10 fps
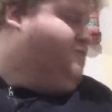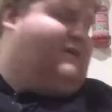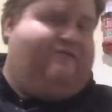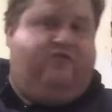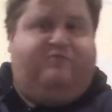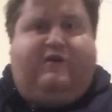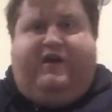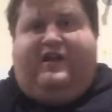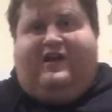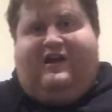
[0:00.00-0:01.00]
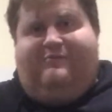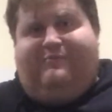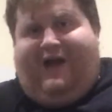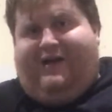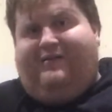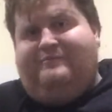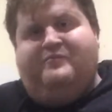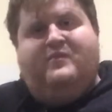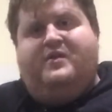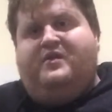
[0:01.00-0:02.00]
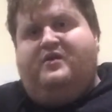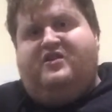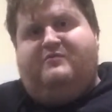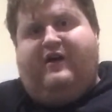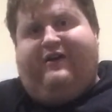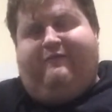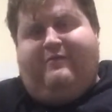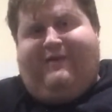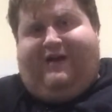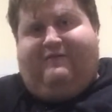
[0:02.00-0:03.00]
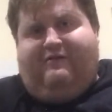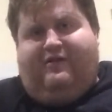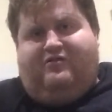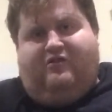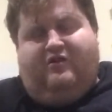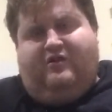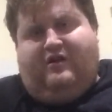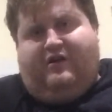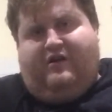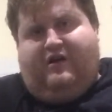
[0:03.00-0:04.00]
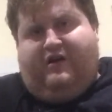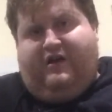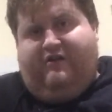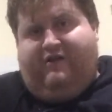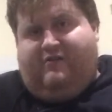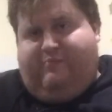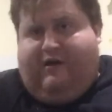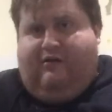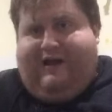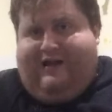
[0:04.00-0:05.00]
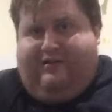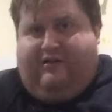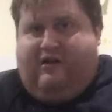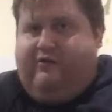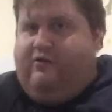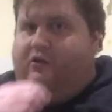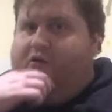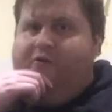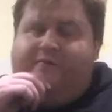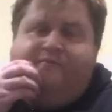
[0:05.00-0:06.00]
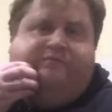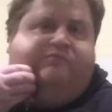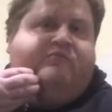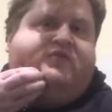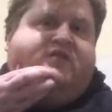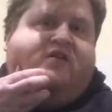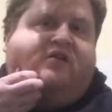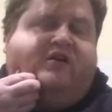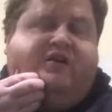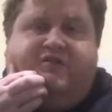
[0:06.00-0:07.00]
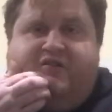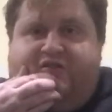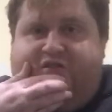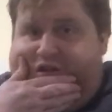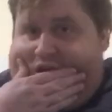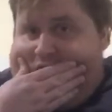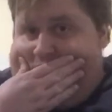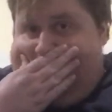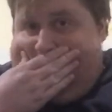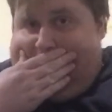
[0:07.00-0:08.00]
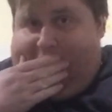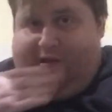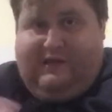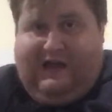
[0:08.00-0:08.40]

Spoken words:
we'll wait for Smokey to come back. Smokey will be back very soon. I can hear his bell out in the corridor. He's just going to his